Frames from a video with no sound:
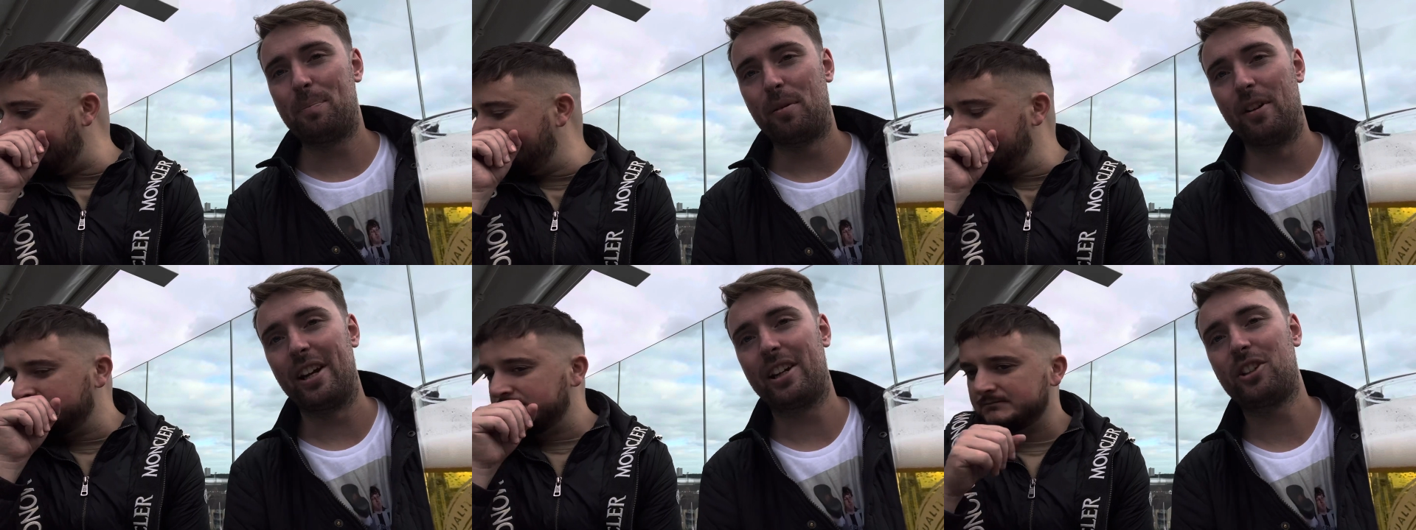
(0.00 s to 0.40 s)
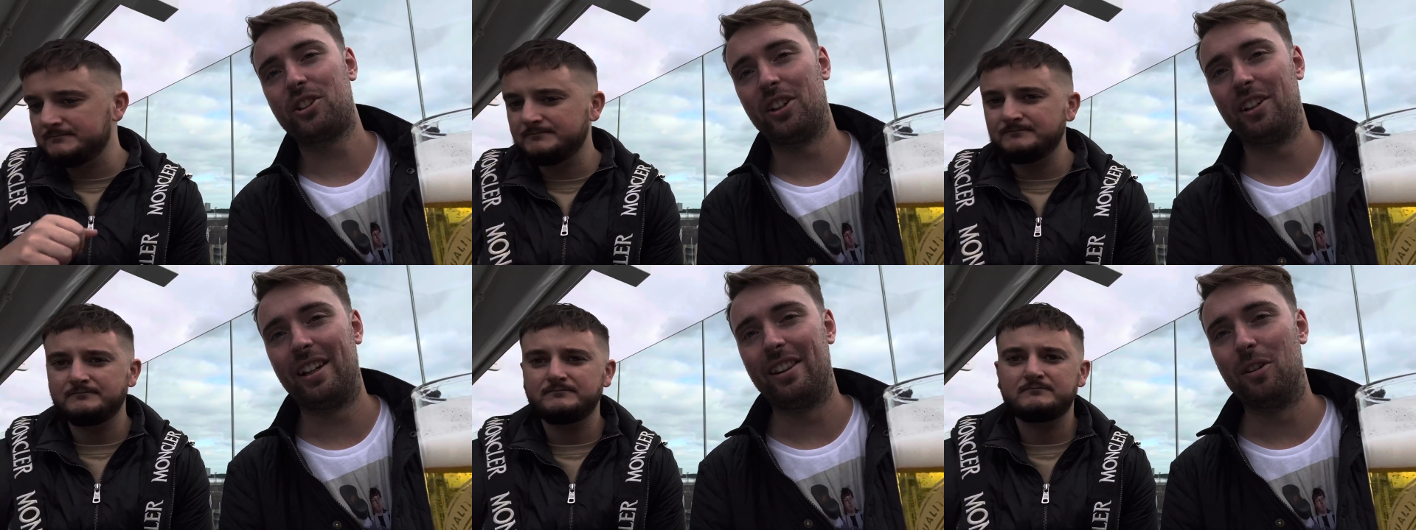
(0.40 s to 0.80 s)

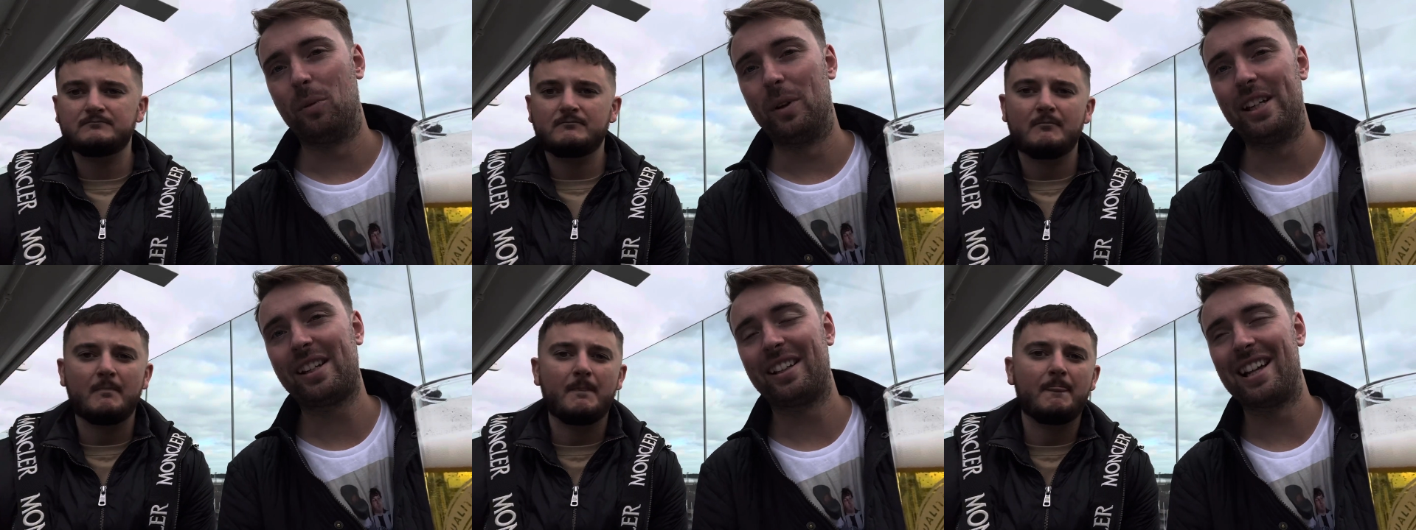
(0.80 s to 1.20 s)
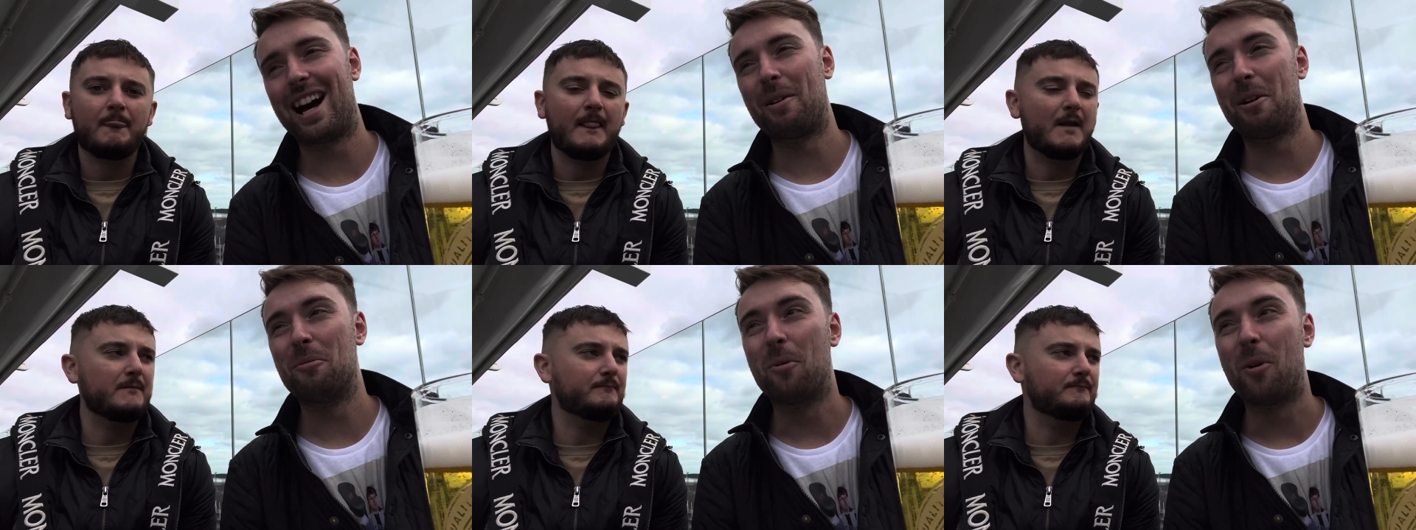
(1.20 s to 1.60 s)
Speaker 1: prediction in the week, and I
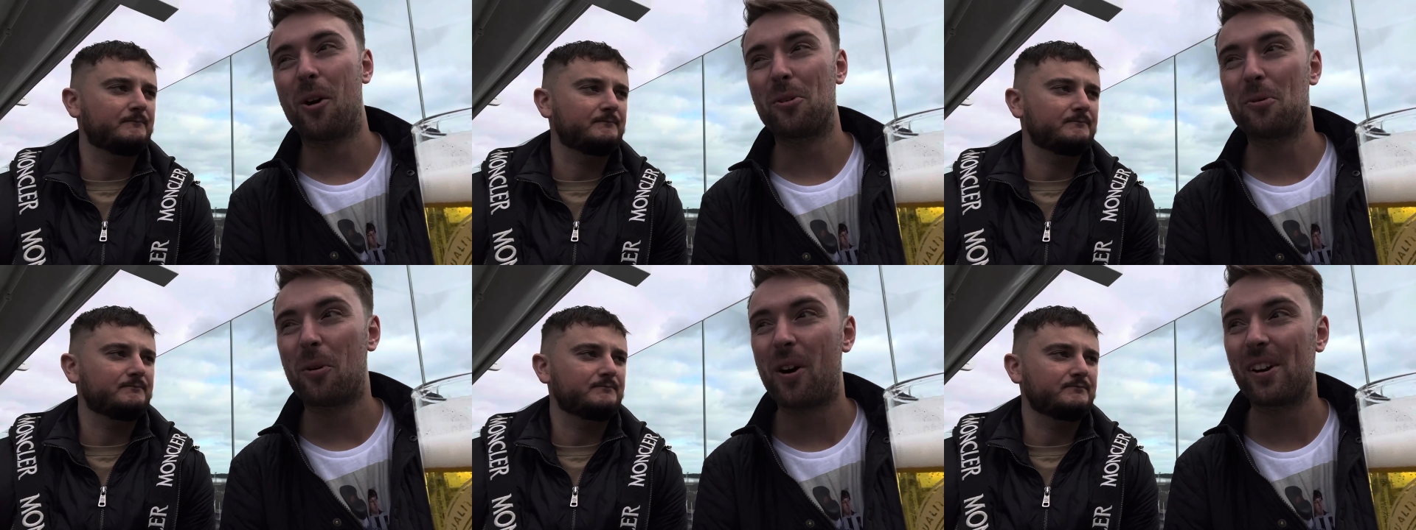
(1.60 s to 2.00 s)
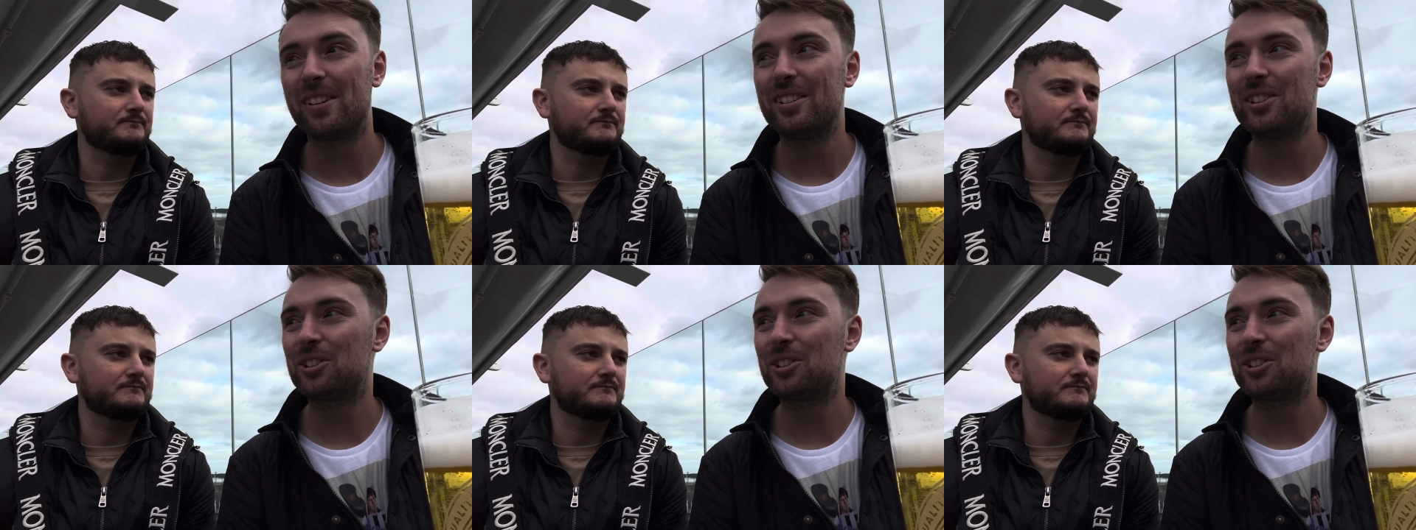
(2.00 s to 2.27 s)
went one-one.